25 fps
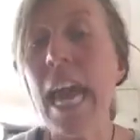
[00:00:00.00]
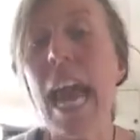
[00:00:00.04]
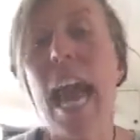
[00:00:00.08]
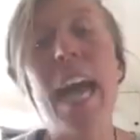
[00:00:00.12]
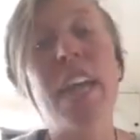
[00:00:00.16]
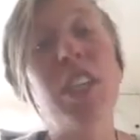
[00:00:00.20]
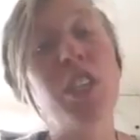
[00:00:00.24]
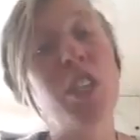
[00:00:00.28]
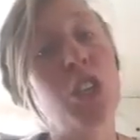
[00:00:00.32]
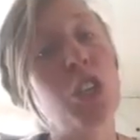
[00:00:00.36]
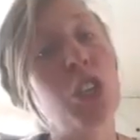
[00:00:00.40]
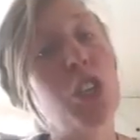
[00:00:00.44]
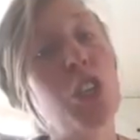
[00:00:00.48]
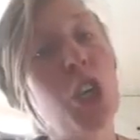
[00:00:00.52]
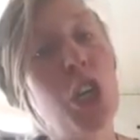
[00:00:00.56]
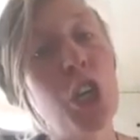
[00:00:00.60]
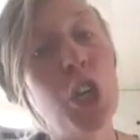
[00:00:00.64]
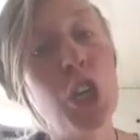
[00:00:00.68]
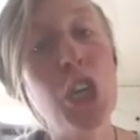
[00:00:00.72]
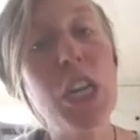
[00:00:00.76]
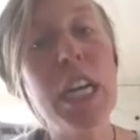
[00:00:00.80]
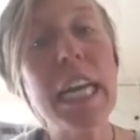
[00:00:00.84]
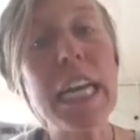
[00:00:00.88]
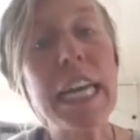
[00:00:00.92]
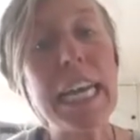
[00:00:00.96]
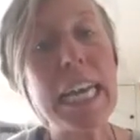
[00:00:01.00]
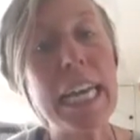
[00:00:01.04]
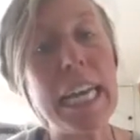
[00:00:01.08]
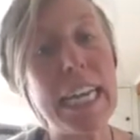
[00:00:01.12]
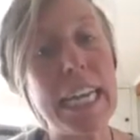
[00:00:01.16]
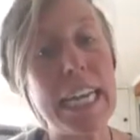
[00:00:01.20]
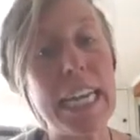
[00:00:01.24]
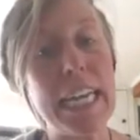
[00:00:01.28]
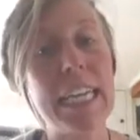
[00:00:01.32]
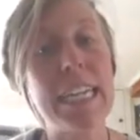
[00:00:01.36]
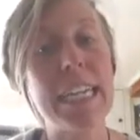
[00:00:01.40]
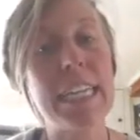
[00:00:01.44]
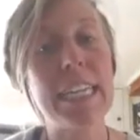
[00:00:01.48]
and you're turning it
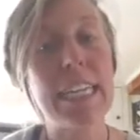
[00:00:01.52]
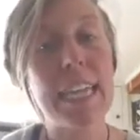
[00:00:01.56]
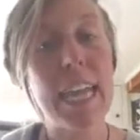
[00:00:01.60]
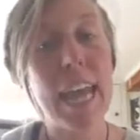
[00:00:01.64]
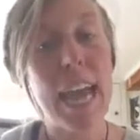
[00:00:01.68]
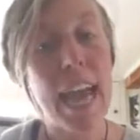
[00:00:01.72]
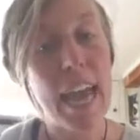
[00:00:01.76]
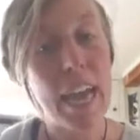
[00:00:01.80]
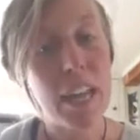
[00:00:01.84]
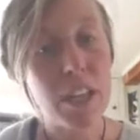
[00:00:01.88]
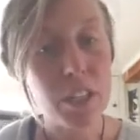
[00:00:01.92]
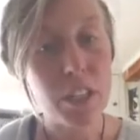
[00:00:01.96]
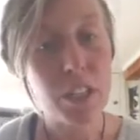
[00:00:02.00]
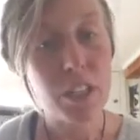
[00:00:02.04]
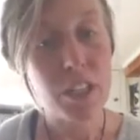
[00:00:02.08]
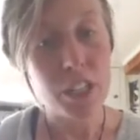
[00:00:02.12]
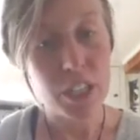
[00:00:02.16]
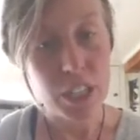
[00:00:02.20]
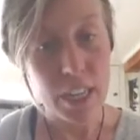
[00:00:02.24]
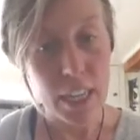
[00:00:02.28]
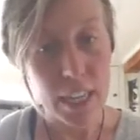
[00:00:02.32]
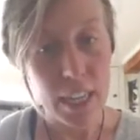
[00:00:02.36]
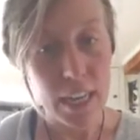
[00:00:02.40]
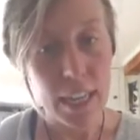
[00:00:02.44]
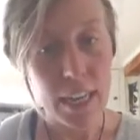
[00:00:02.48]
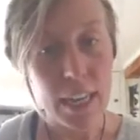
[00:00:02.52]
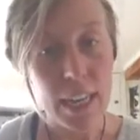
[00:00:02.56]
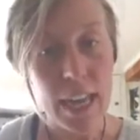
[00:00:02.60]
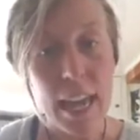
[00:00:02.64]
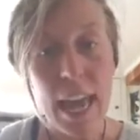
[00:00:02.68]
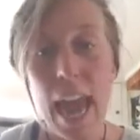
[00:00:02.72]
into energy.